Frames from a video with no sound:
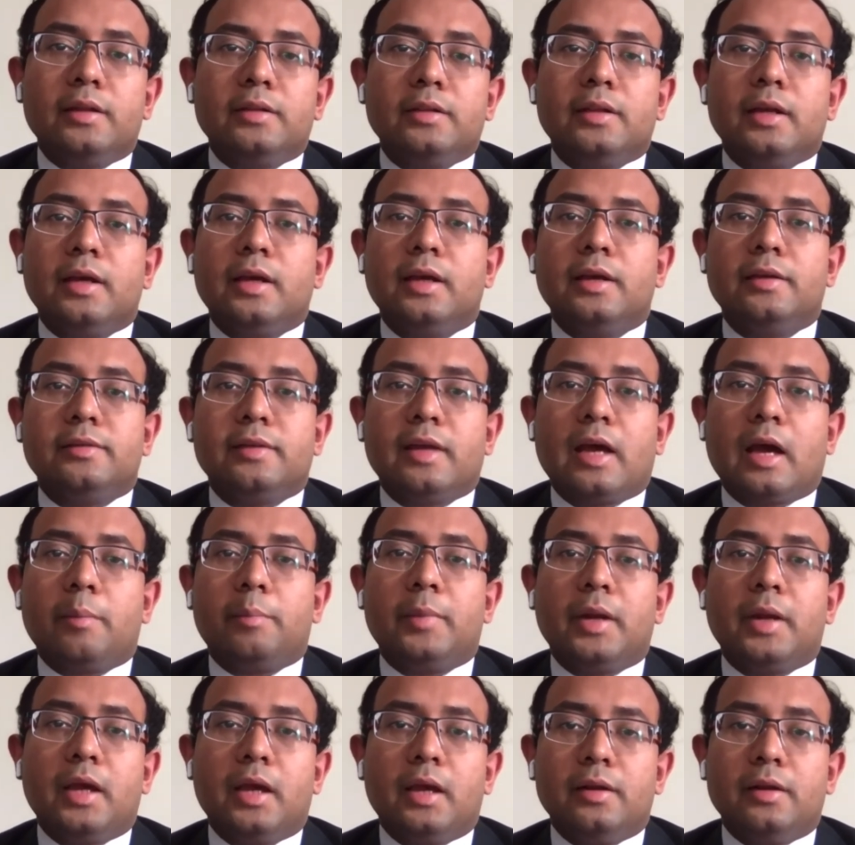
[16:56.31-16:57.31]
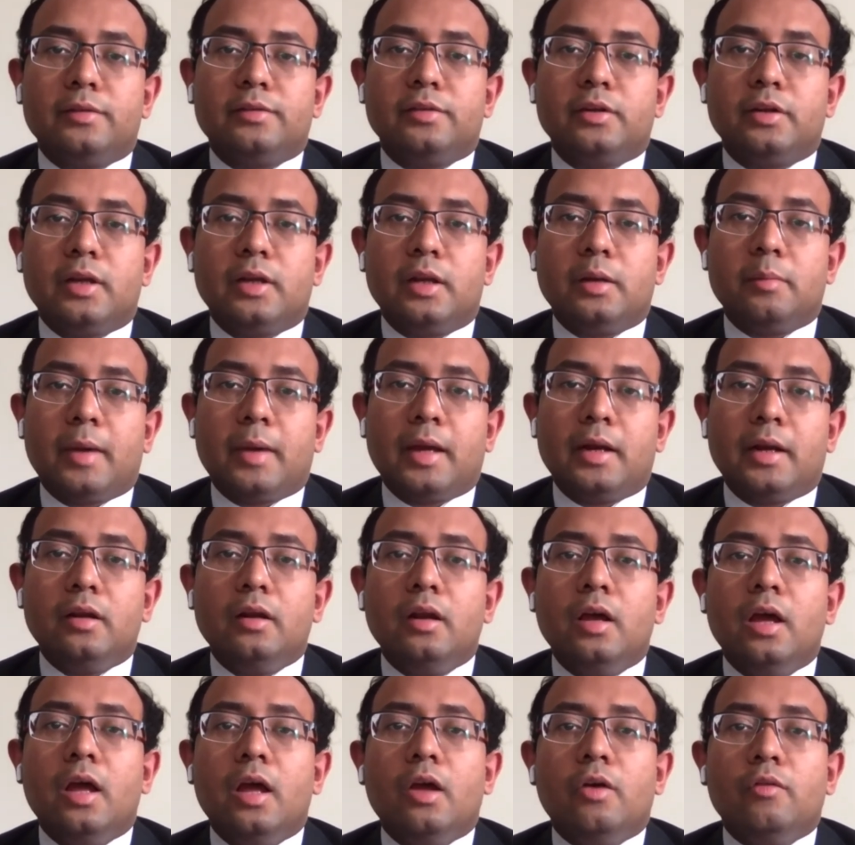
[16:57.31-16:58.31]
why a thing is happening in a
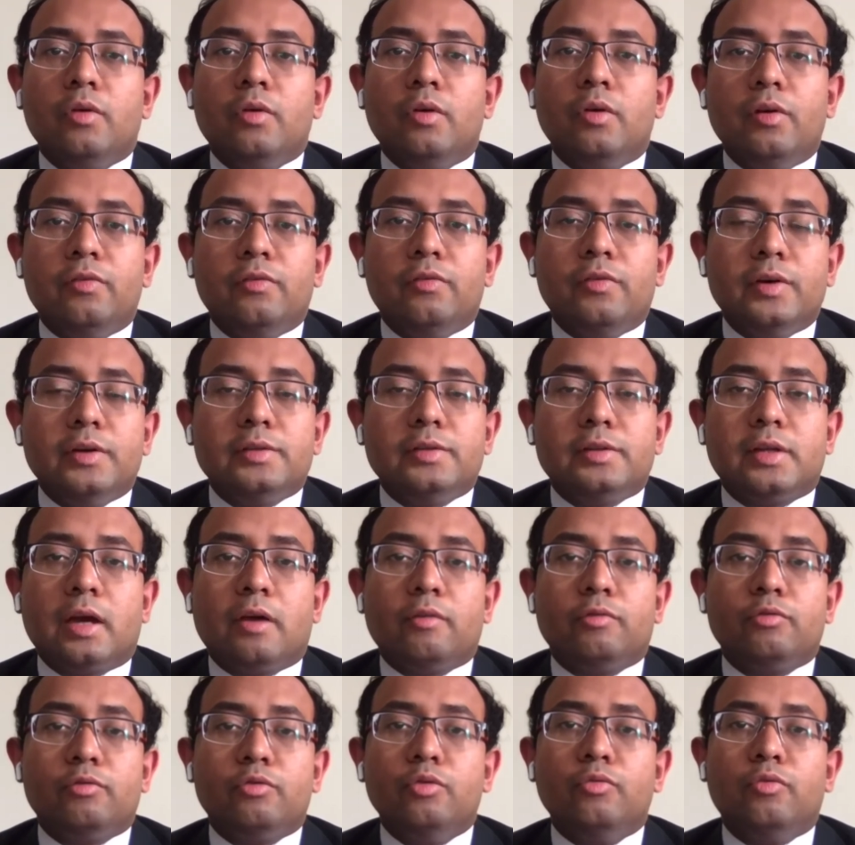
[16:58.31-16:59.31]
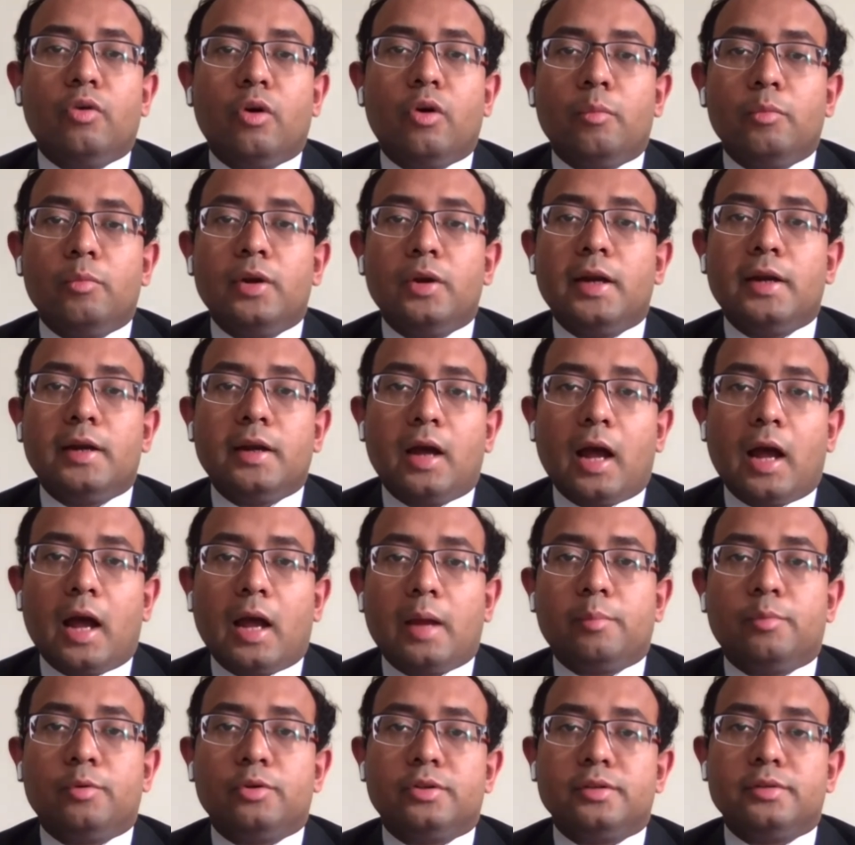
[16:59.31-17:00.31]
certain manner we will first have to
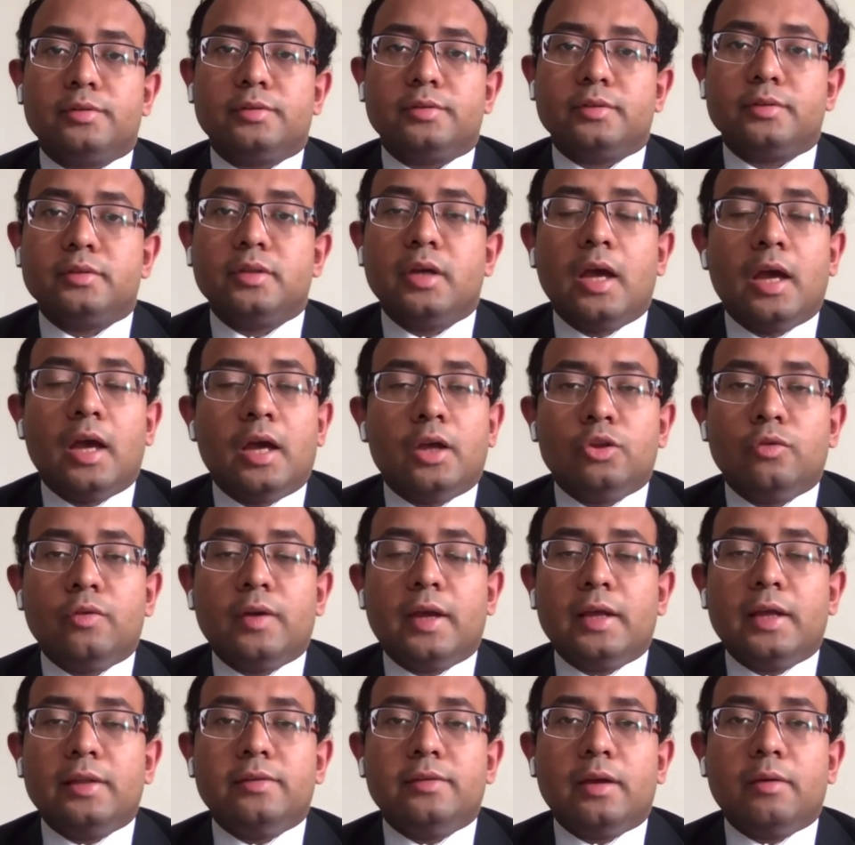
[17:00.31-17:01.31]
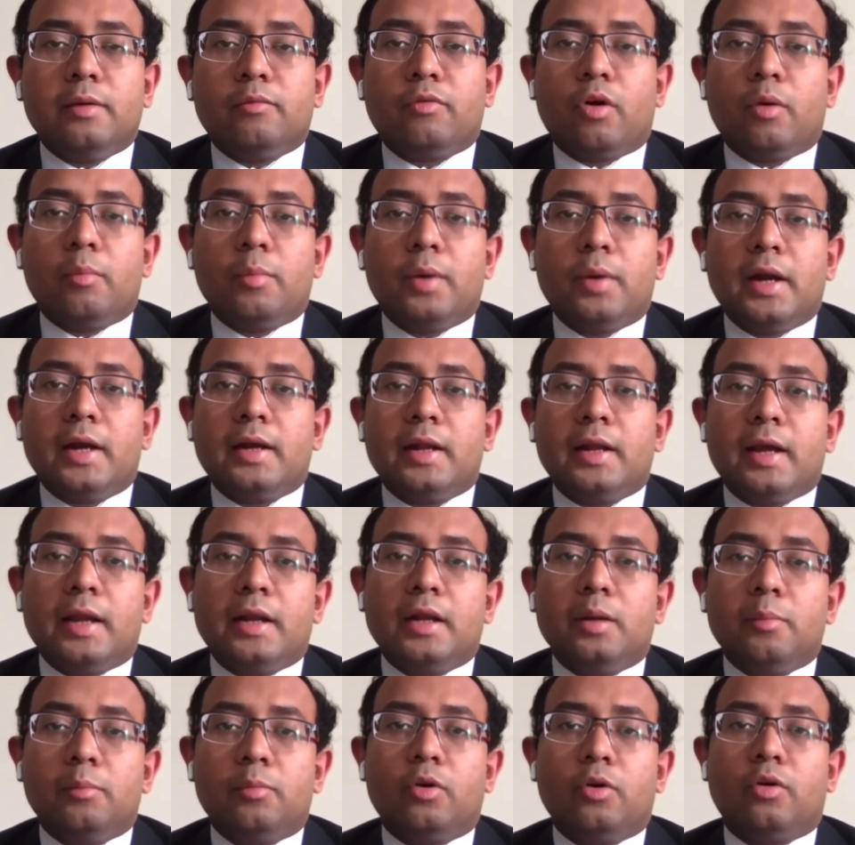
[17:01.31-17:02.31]
formulate a hypothesis so we can say
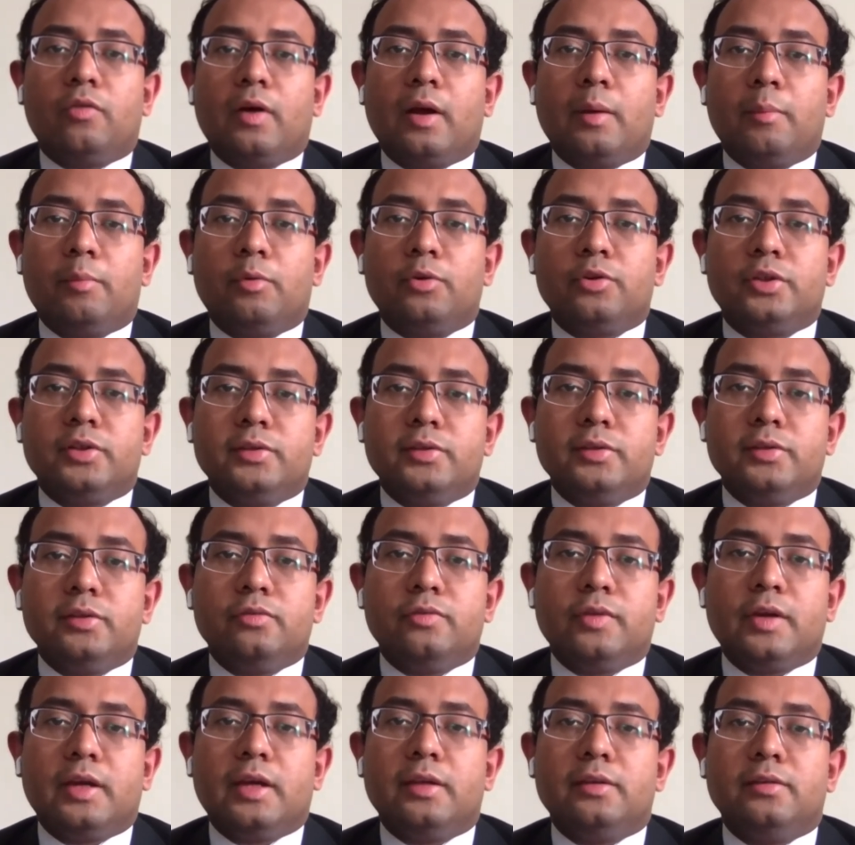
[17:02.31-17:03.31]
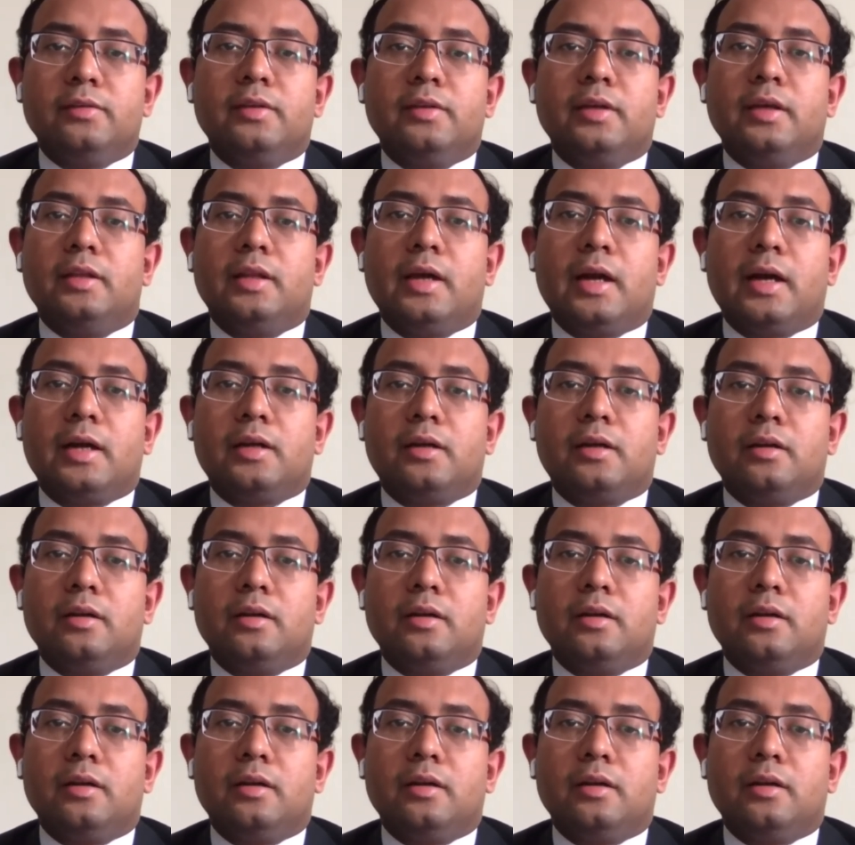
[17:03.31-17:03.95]
formulate n number of hypotheses. We can